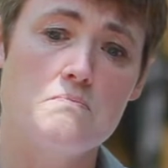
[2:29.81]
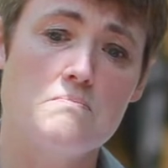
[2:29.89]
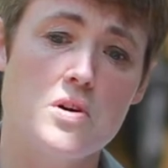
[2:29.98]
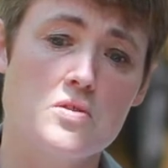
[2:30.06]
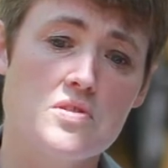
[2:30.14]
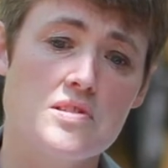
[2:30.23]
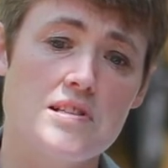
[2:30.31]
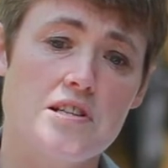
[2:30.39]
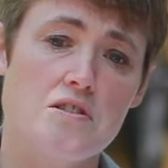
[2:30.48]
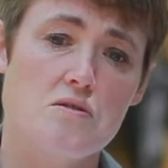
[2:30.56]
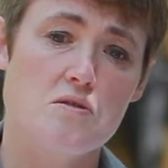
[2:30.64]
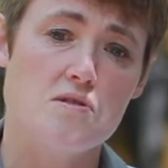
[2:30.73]
mostly
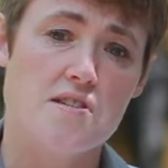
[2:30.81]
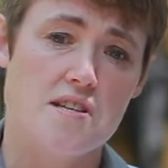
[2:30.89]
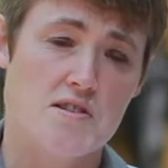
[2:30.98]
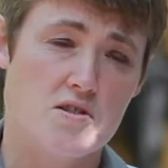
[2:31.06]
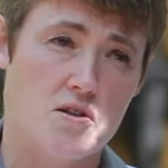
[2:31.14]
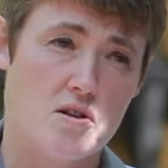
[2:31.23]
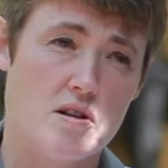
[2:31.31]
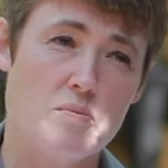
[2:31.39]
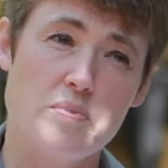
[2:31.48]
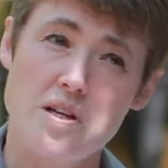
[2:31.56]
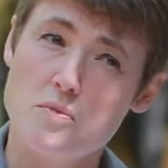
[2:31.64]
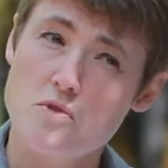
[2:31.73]
use external
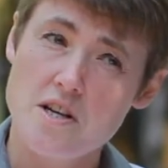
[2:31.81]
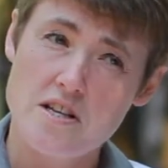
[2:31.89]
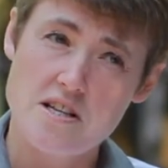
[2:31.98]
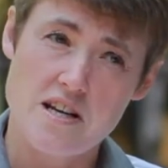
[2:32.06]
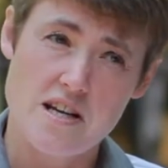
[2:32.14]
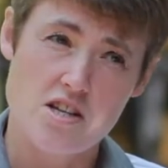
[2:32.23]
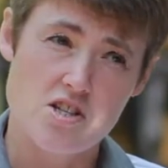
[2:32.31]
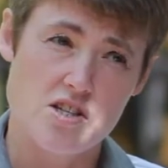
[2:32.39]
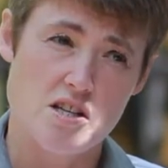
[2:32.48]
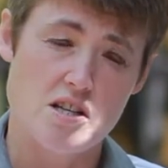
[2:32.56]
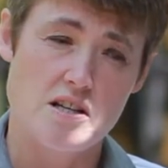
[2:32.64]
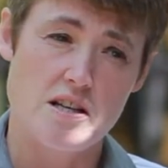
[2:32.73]
beam
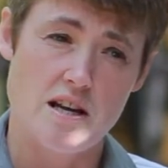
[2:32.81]
radiation